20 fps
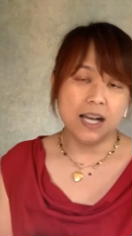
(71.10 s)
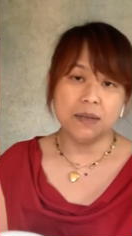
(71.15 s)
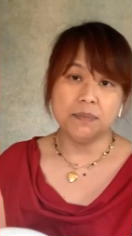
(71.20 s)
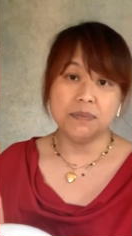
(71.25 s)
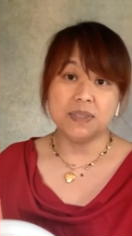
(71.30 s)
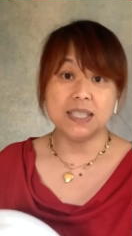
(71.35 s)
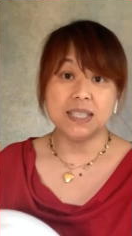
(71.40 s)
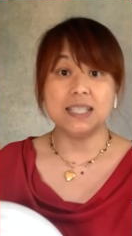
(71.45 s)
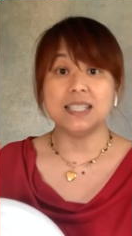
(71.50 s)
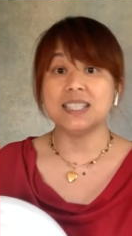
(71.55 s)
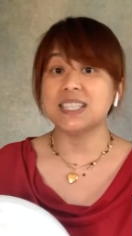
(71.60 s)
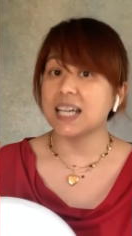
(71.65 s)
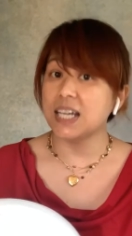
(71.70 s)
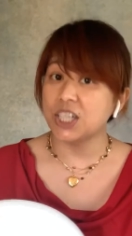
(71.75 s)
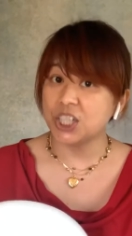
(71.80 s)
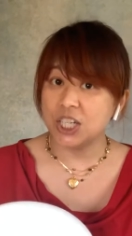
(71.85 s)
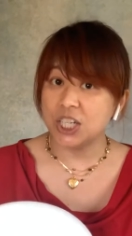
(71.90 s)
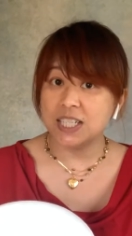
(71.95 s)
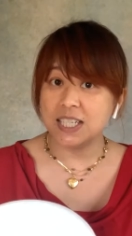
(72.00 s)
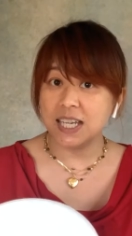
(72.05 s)
the
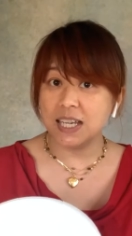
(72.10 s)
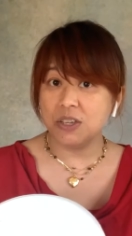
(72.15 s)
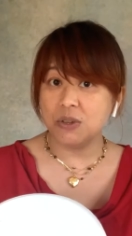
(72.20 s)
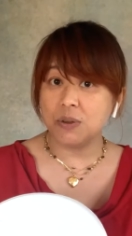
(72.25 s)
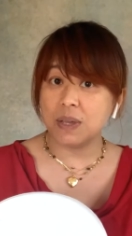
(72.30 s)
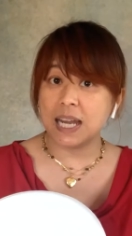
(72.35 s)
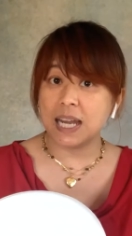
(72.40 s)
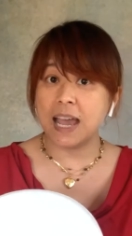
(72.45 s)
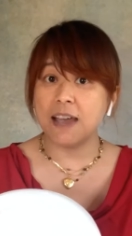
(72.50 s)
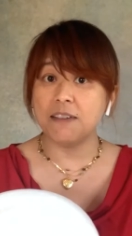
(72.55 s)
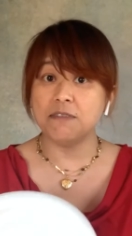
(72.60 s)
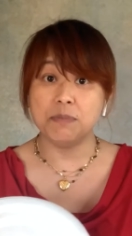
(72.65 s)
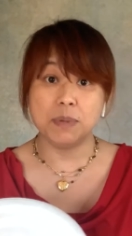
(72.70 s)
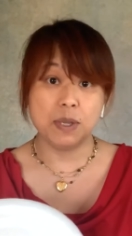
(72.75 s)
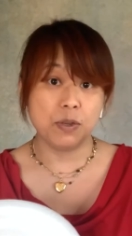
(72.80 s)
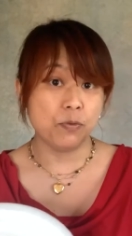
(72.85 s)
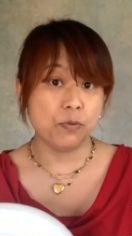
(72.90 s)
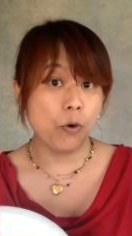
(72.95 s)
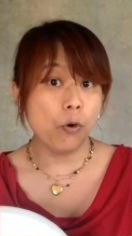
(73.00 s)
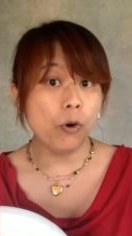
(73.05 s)
discussions that you can have
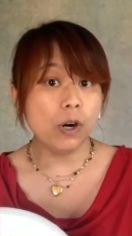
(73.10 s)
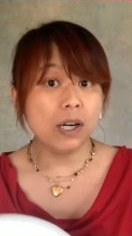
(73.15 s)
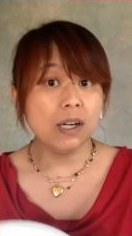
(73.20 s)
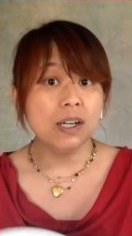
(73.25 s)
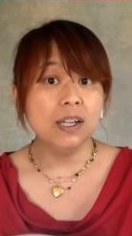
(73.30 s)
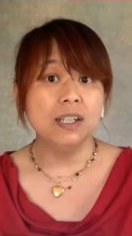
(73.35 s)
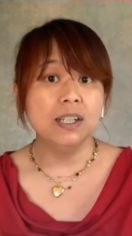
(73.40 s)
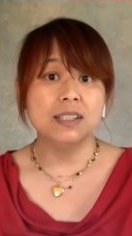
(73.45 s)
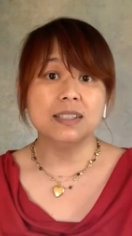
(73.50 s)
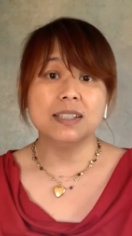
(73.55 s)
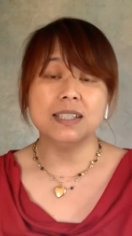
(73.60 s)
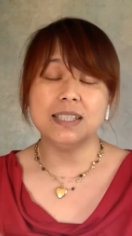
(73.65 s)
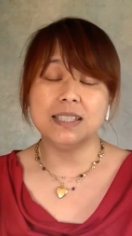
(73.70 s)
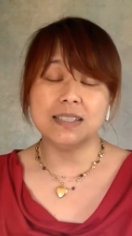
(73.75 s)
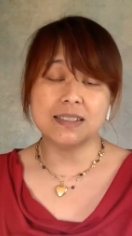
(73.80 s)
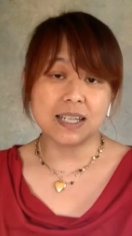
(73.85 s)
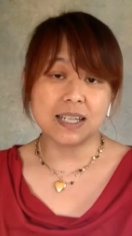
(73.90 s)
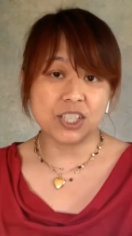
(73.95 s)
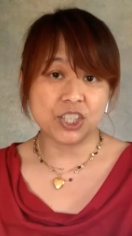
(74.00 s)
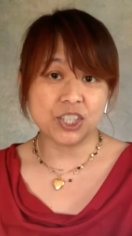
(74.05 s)
before, the
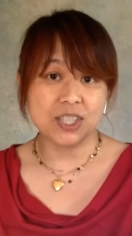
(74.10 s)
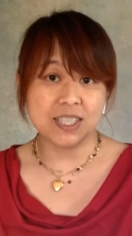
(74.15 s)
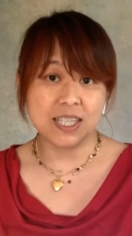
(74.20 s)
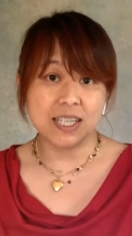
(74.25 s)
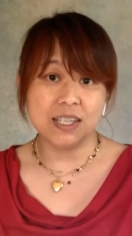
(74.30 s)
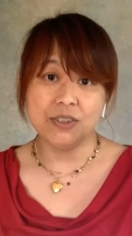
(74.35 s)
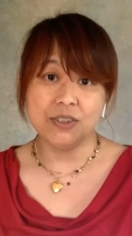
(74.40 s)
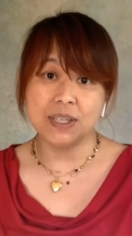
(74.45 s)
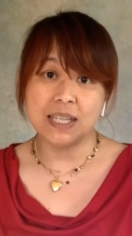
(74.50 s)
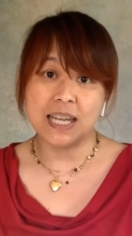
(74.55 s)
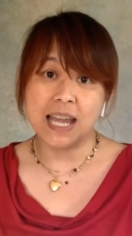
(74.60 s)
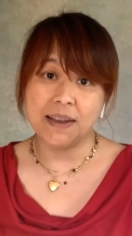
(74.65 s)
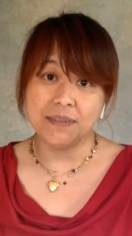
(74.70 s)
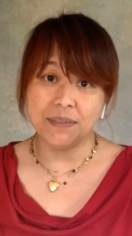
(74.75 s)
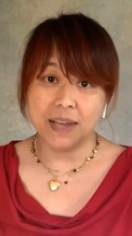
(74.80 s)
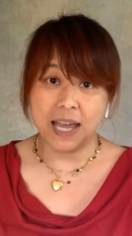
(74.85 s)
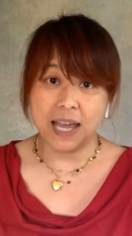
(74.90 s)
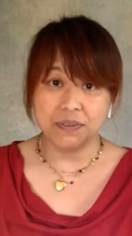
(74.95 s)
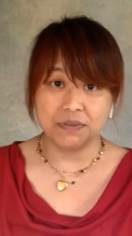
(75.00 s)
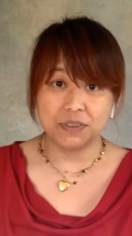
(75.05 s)
discussions that you can have
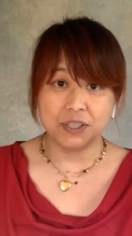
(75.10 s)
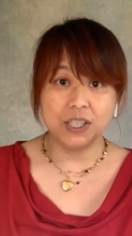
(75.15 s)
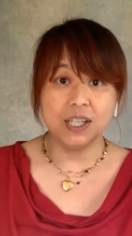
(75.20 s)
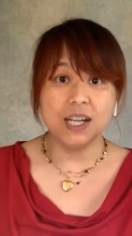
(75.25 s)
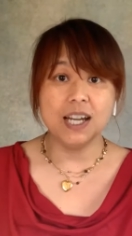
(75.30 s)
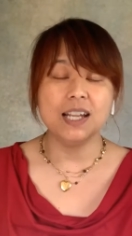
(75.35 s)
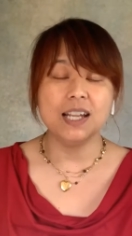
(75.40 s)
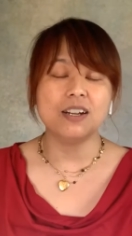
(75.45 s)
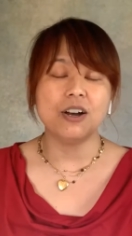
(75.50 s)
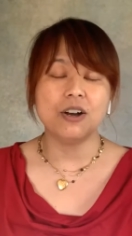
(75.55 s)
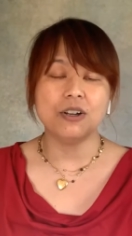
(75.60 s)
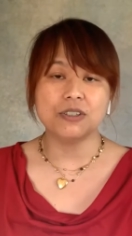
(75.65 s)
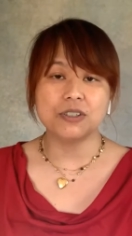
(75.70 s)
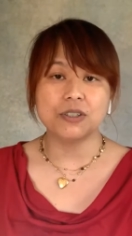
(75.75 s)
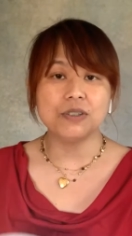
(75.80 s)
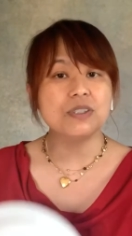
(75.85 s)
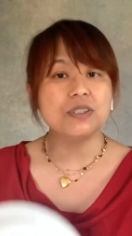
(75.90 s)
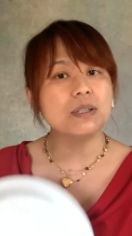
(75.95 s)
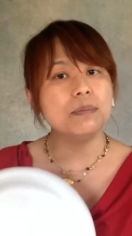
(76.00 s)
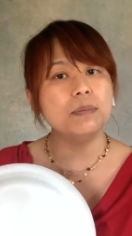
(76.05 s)
after, and also
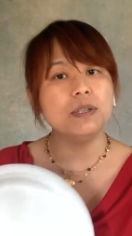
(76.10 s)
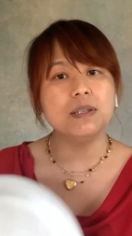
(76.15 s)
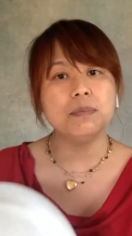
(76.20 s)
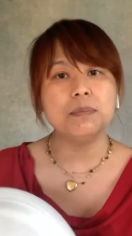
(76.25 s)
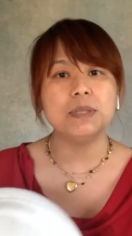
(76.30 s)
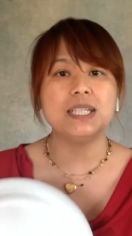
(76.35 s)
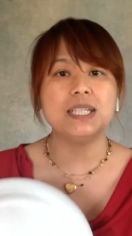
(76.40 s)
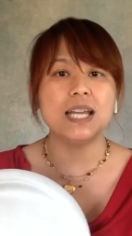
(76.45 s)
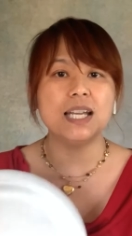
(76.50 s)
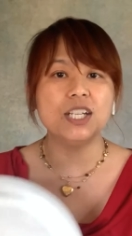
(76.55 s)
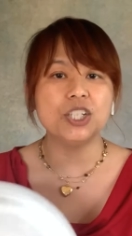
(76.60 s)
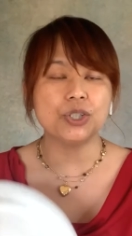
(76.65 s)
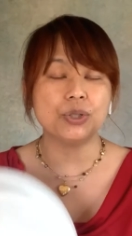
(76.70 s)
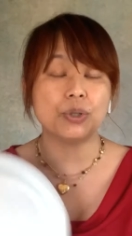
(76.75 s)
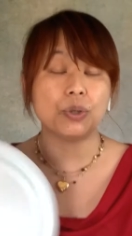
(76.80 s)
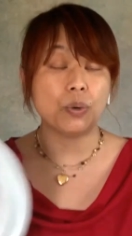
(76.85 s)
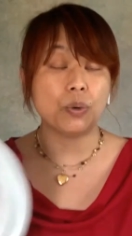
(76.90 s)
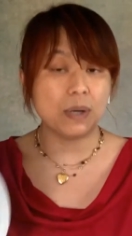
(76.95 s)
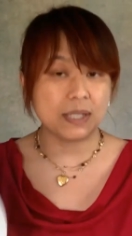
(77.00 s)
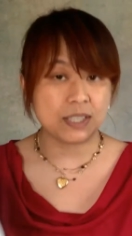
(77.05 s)
some of the potential
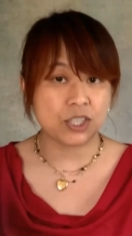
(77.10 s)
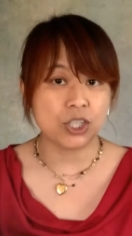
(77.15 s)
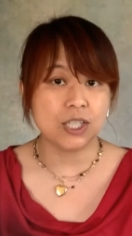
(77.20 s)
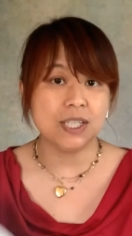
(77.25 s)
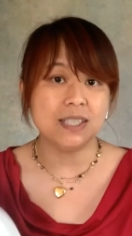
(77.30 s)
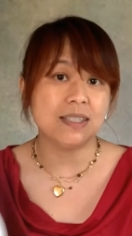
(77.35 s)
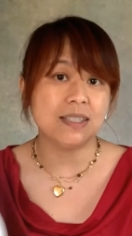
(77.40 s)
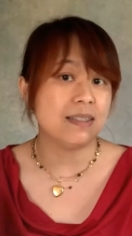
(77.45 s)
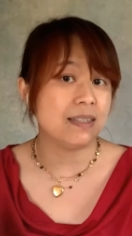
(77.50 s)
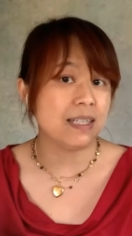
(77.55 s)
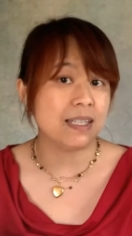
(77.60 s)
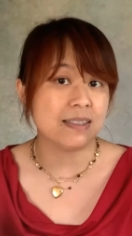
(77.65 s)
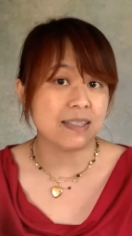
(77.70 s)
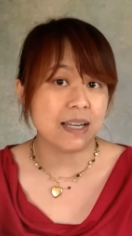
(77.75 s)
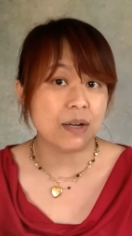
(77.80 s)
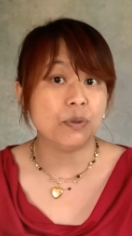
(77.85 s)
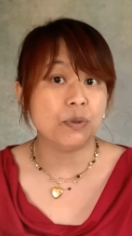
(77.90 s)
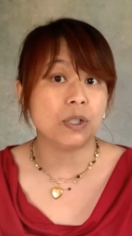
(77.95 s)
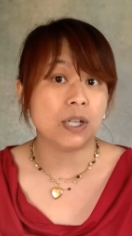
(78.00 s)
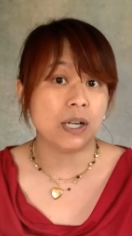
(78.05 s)
questions and things that
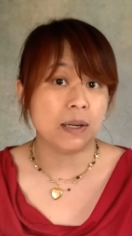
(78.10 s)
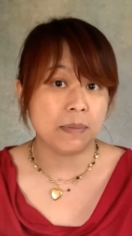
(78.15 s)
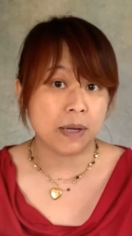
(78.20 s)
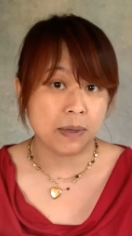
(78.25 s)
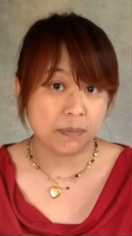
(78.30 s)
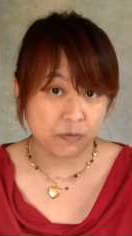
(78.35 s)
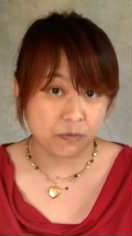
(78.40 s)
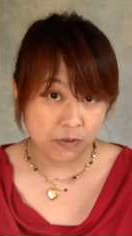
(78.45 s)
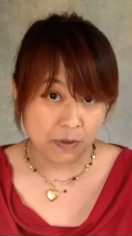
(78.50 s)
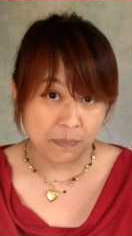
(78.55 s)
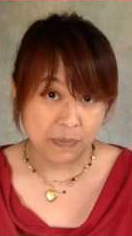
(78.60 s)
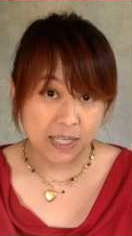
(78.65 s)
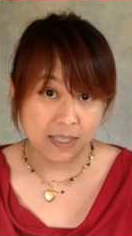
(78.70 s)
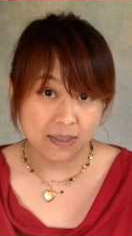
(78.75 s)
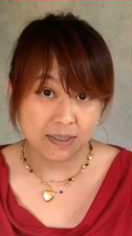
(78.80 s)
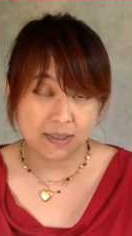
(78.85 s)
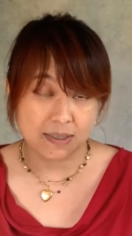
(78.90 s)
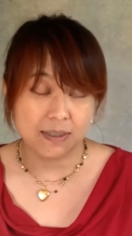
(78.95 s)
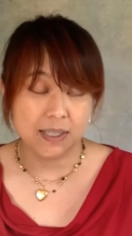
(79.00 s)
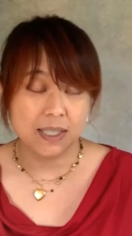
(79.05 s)
will come up from
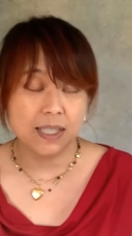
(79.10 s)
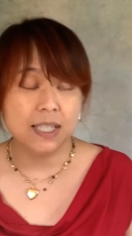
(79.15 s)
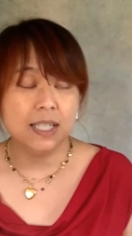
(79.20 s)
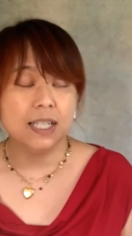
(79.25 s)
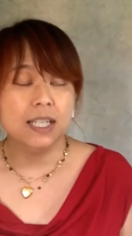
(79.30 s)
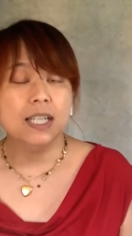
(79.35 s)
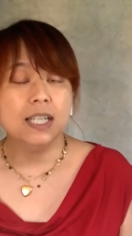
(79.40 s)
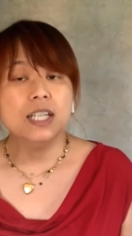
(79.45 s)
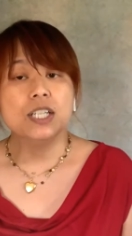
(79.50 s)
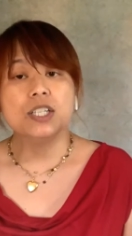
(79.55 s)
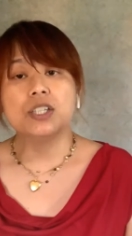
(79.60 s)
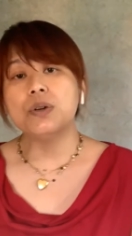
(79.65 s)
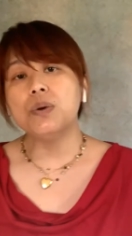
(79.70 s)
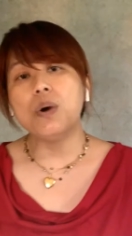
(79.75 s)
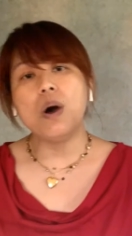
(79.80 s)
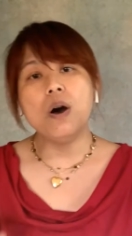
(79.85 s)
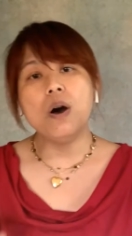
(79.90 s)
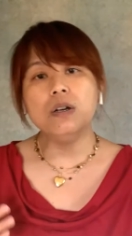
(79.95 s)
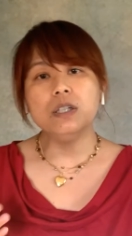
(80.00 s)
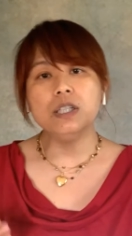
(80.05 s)
this. So
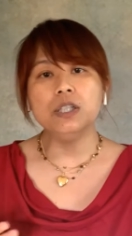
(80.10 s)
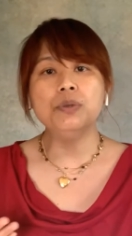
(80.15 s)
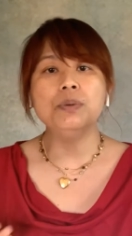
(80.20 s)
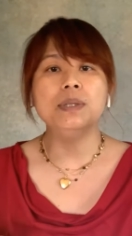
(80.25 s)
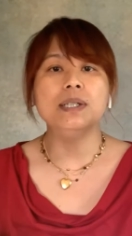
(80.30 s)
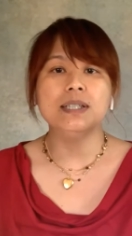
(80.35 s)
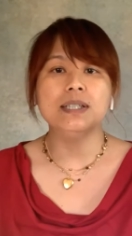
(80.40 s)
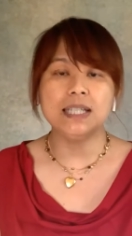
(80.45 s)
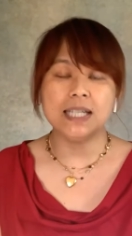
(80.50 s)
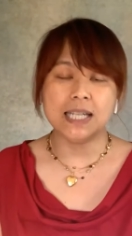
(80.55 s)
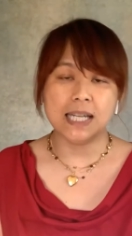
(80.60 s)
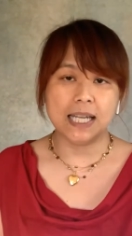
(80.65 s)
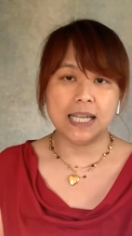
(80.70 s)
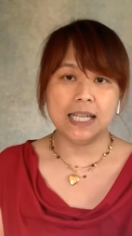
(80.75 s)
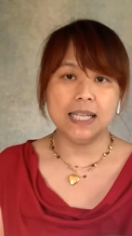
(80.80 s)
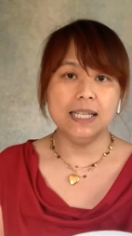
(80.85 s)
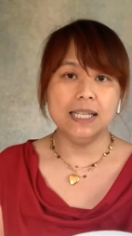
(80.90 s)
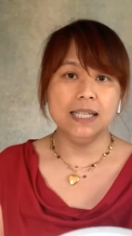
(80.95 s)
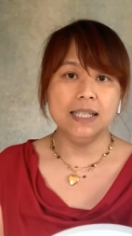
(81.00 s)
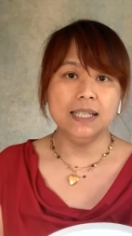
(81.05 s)
all you really
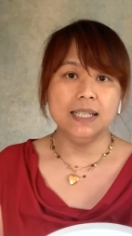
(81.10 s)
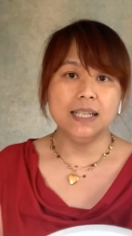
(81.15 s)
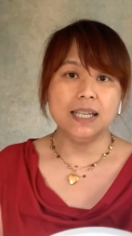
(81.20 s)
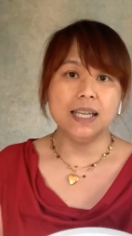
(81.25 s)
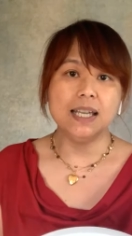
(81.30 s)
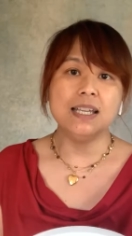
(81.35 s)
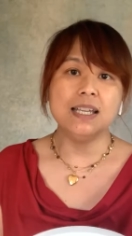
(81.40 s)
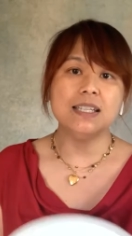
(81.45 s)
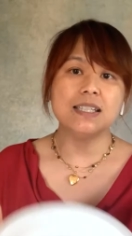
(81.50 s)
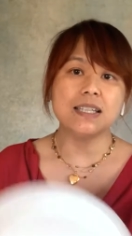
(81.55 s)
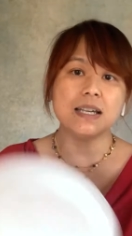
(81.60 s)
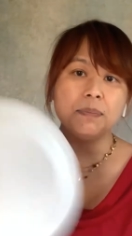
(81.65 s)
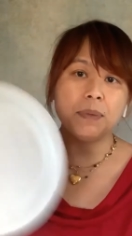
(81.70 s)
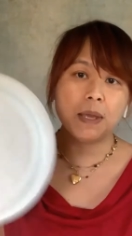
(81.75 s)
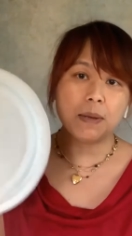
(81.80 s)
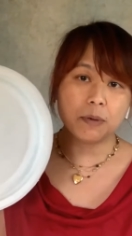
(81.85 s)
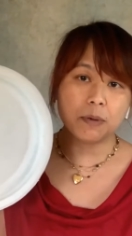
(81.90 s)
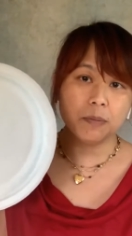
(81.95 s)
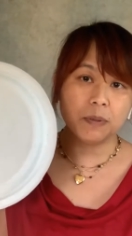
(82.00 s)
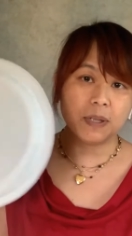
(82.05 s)
need is a
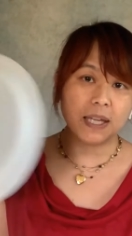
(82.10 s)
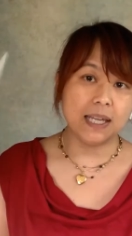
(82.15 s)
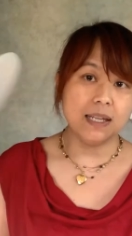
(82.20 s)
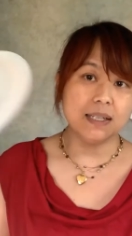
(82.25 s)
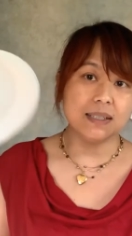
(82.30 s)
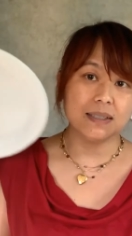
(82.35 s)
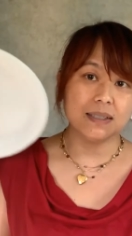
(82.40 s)
paper plate.